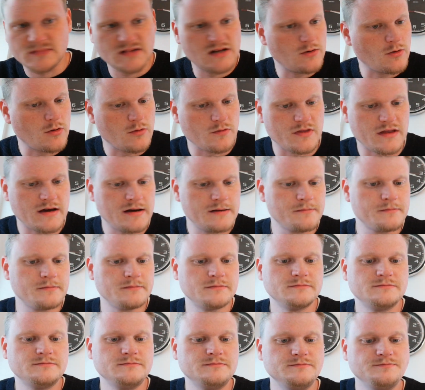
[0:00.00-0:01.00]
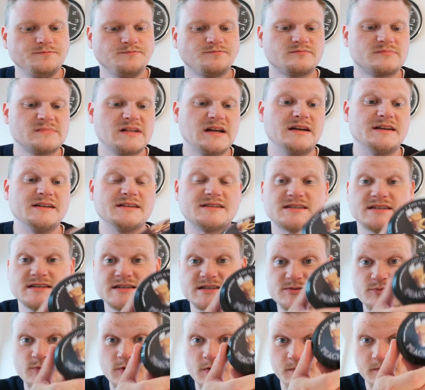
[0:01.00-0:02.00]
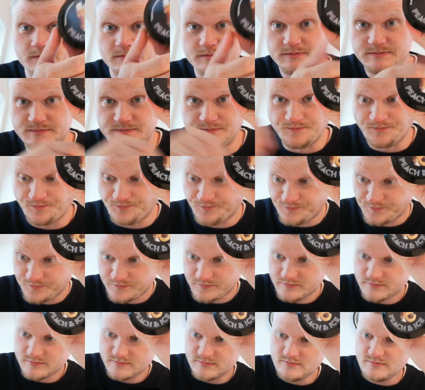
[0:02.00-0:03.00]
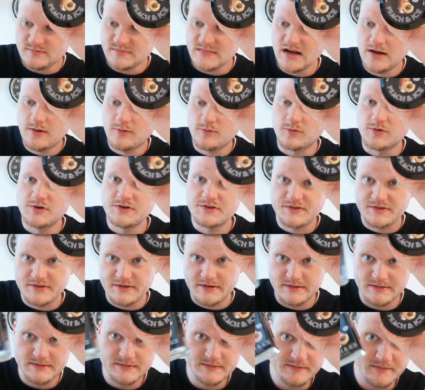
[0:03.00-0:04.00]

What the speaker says: Away with that. And it's this one. With